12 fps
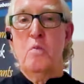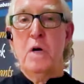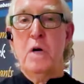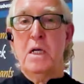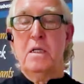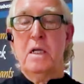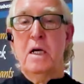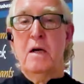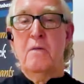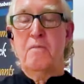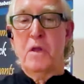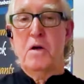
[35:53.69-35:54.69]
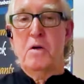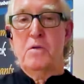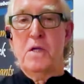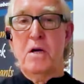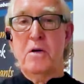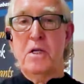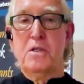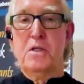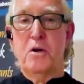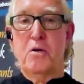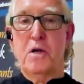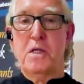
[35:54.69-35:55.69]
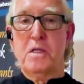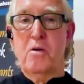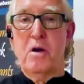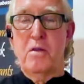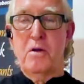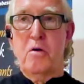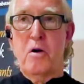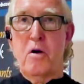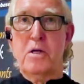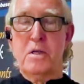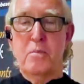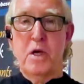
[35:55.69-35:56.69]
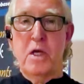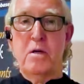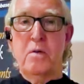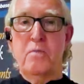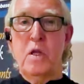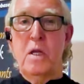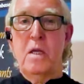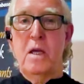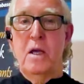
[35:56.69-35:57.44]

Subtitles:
But for those that are just curious, there are some other.